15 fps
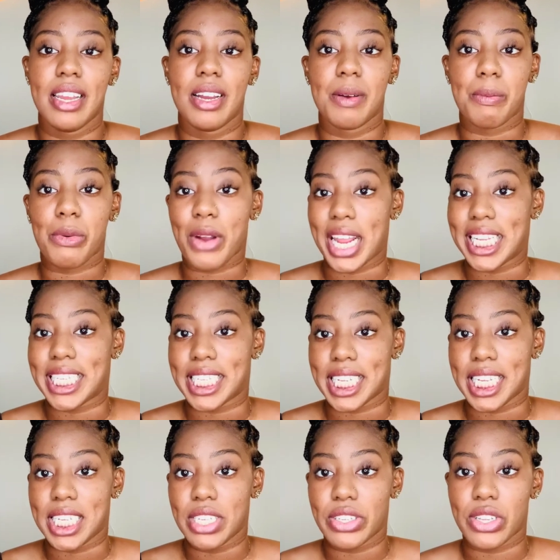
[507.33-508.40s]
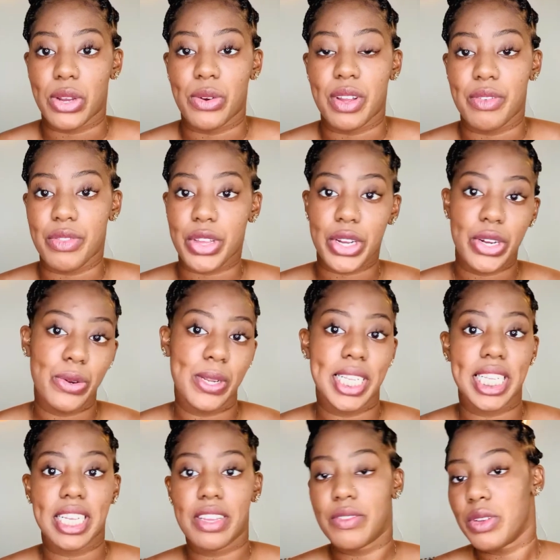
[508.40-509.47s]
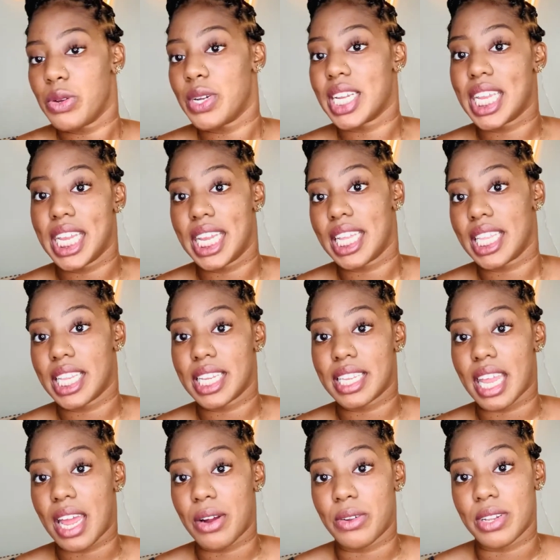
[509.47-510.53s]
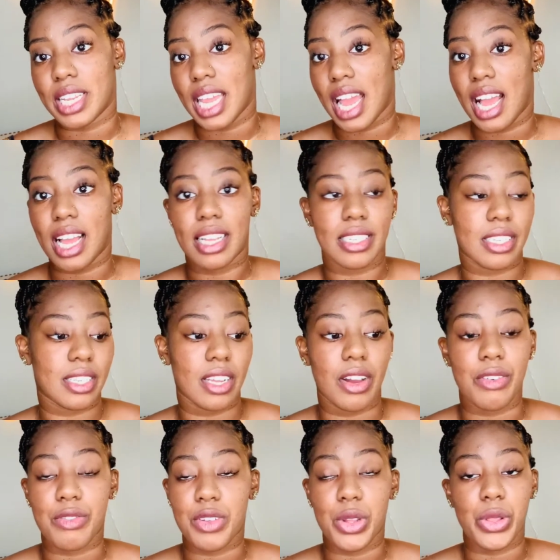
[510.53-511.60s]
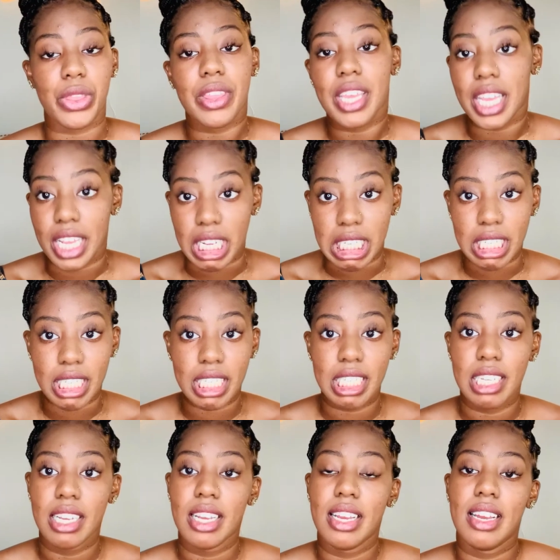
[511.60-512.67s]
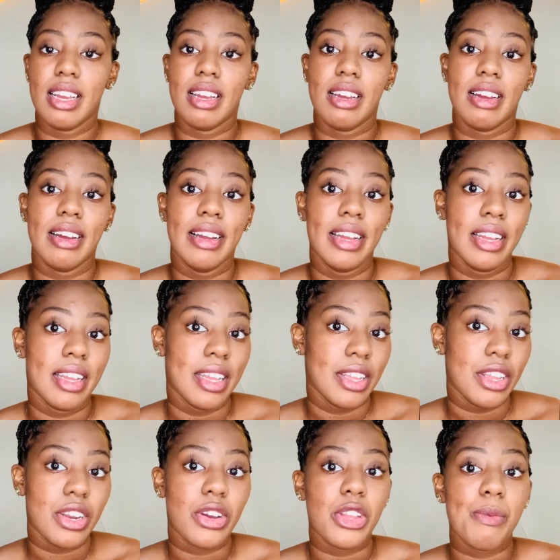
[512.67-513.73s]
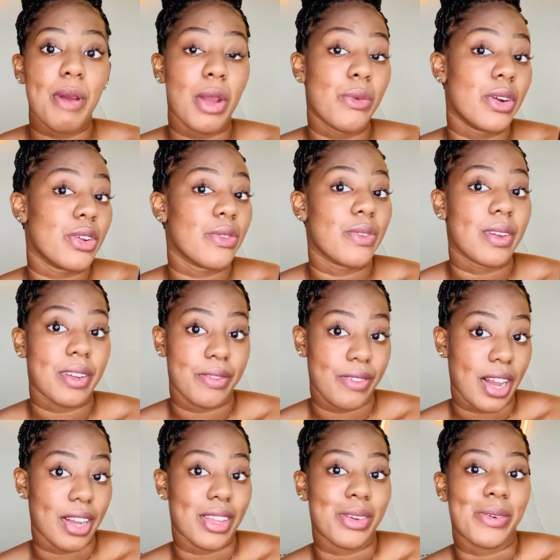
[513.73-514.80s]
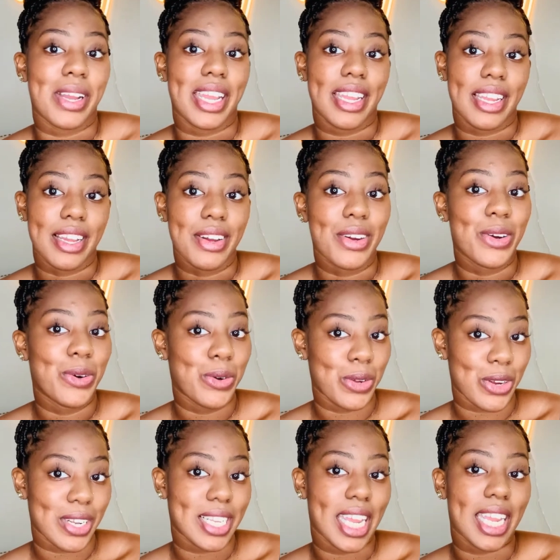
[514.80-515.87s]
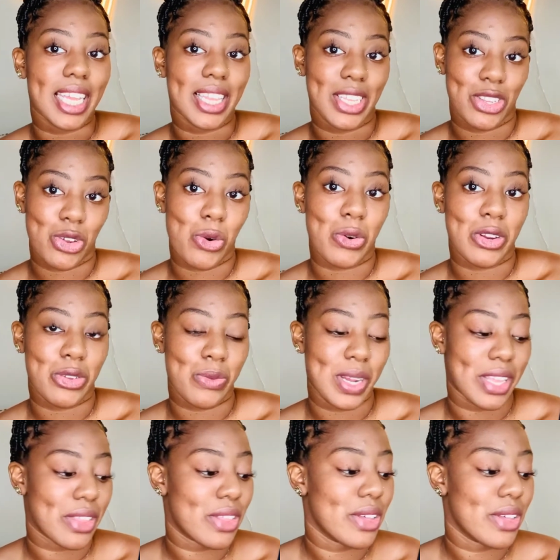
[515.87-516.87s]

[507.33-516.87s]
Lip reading: pricey. So if they're going to give you a kit that only has a few things, you might want to reevaluate who you're taking this course with.